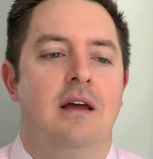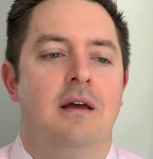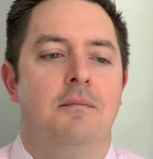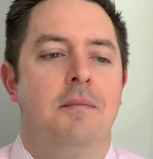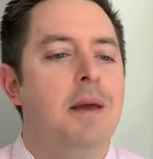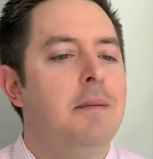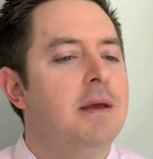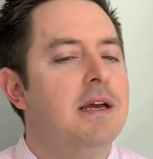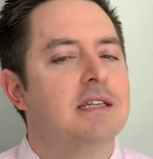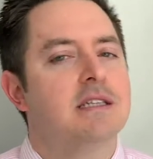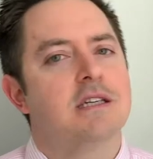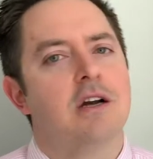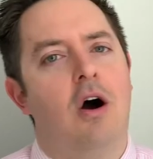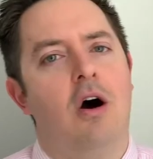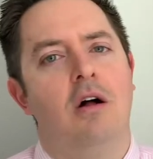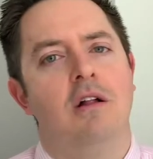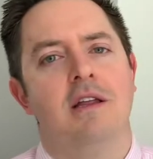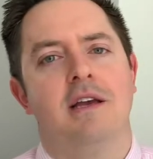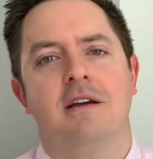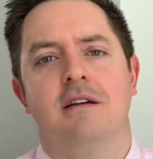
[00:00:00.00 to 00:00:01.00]
Maybe it's
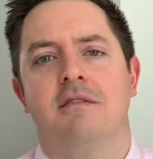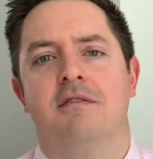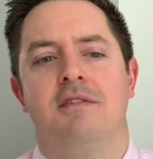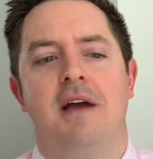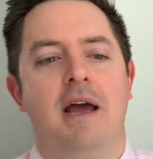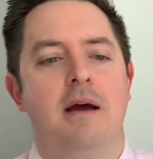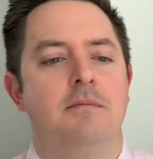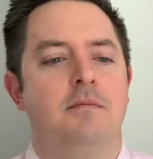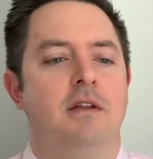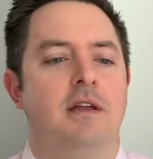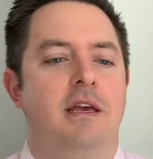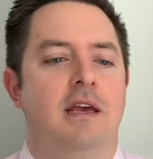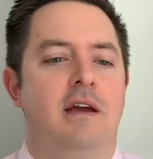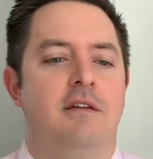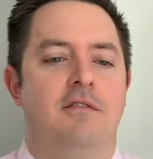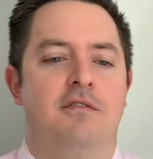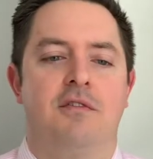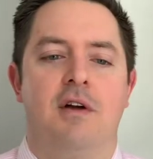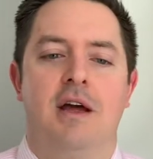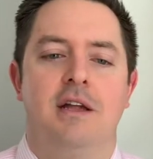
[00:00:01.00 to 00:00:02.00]
calling family
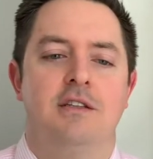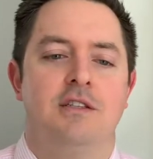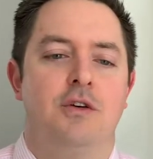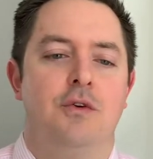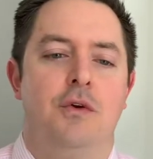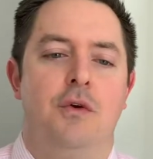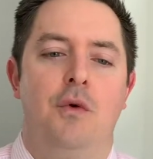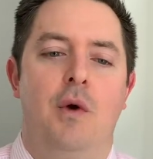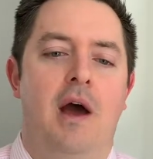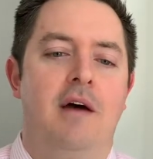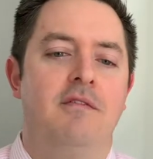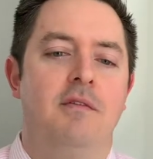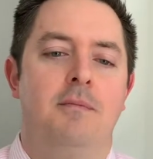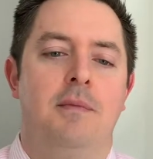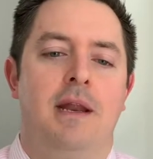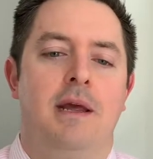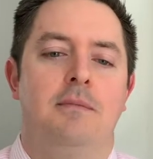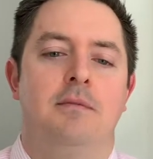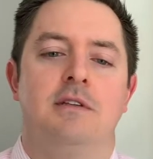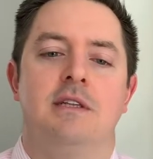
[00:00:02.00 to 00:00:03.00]
and friends who you haven't been
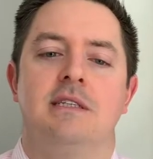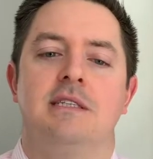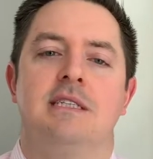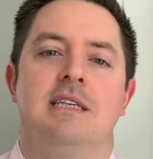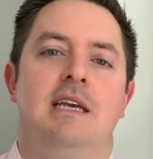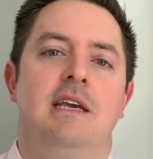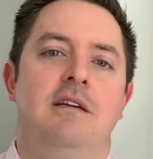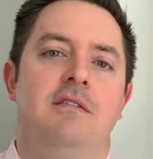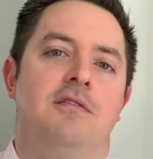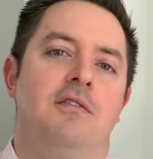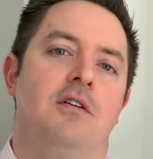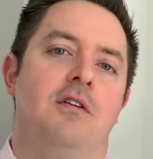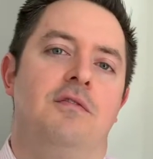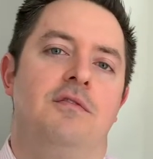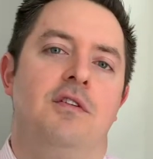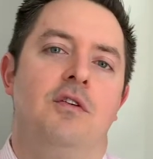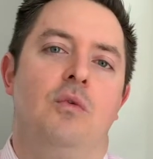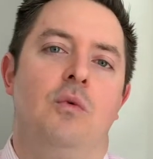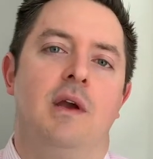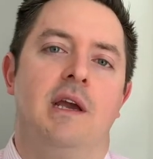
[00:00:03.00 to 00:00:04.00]
able to see for a
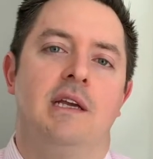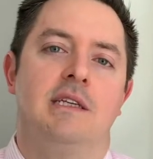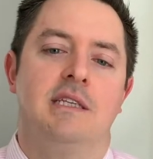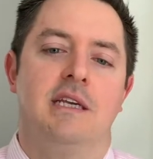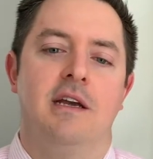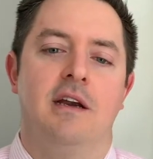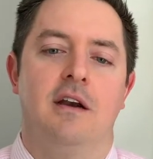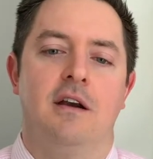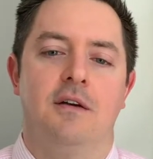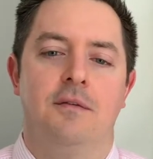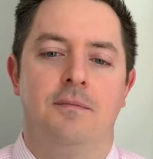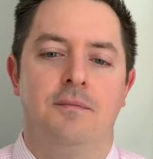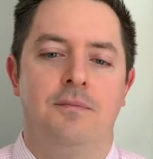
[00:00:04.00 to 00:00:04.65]
few weeks here.